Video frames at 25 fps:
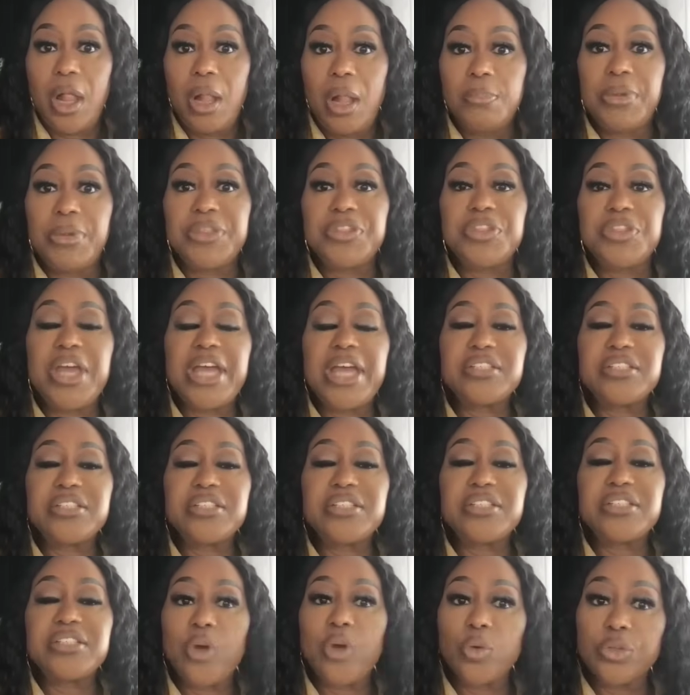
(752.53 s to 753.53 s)
But that's
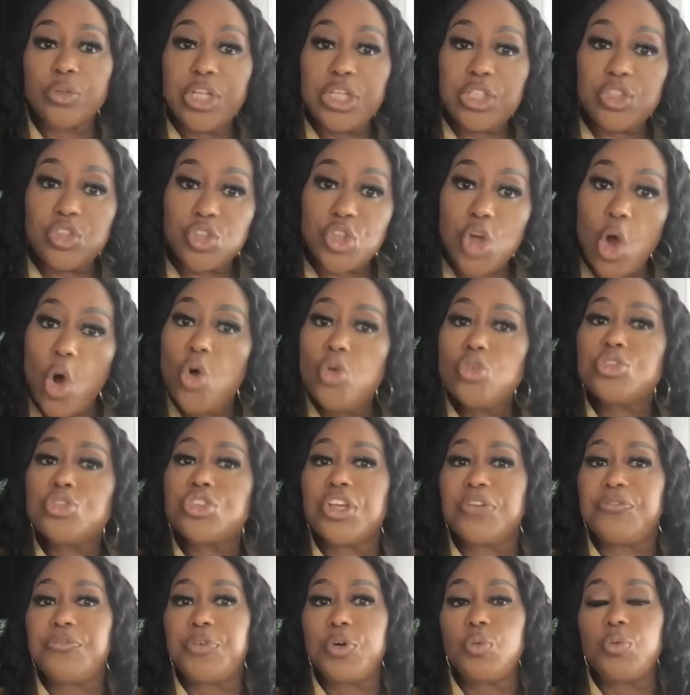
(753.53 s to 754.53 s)
not only
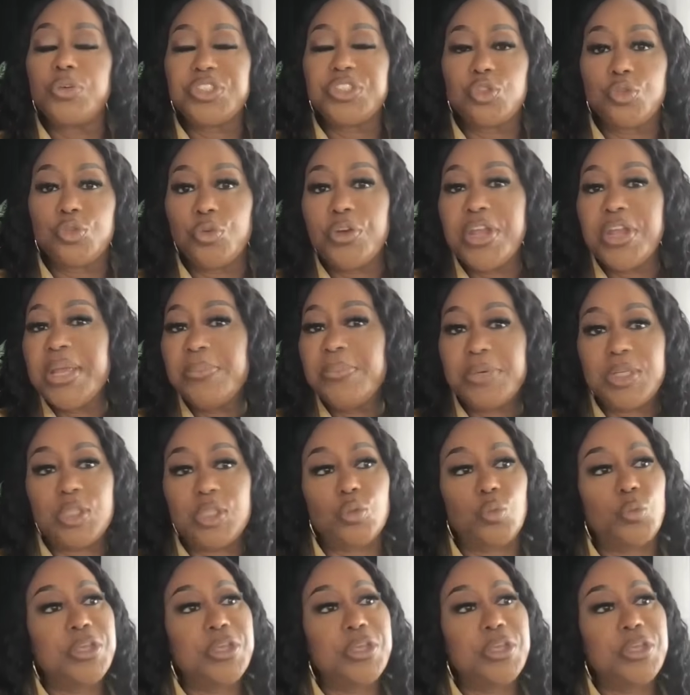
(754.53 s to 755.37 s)
Joseph who was dreamers.